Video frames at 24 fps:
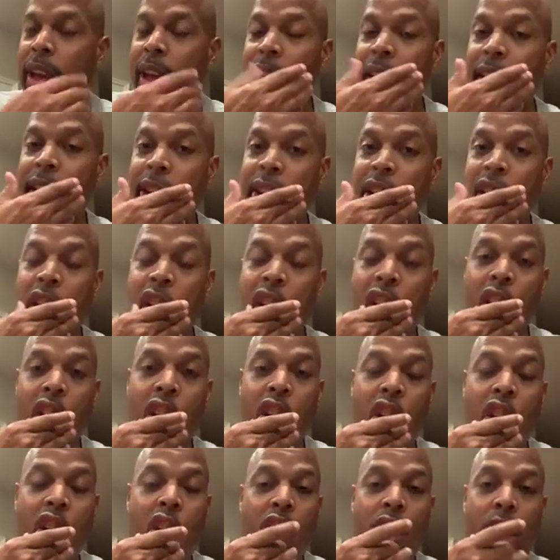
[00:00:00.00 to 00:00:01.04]
and uh,
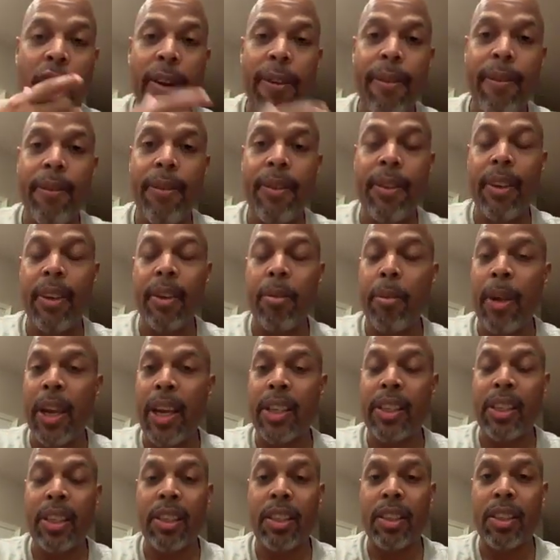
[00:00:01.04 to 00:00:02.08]

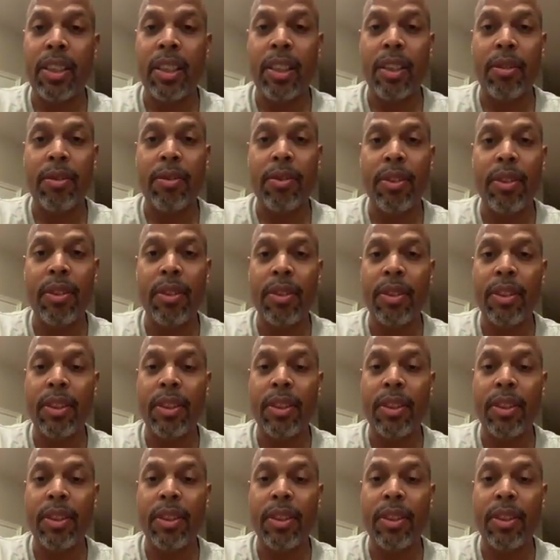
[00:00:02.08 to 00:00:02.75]
amazing stuff.